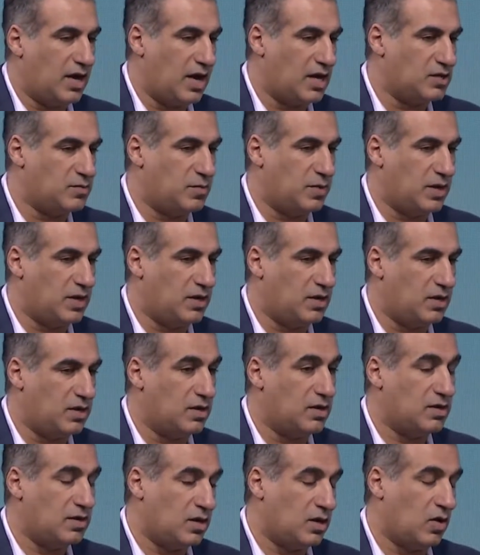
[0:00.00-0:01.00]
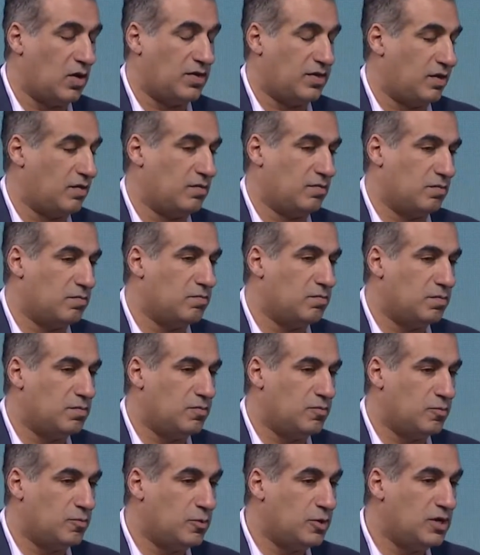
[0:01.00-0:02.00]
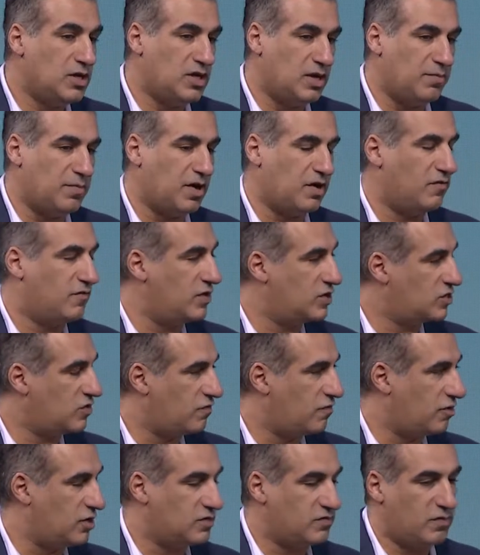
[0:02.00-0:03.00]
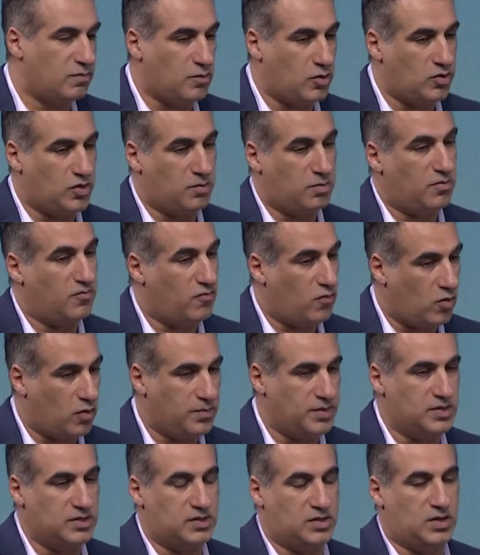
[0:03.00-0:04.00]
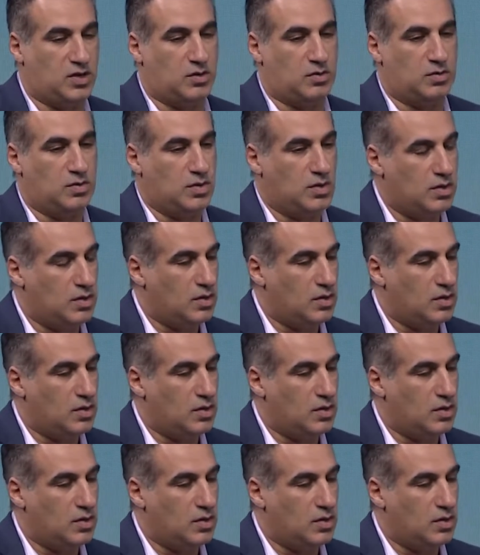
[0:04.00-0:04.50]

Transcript: has been you know I think really beneficial for us from both the performance you know.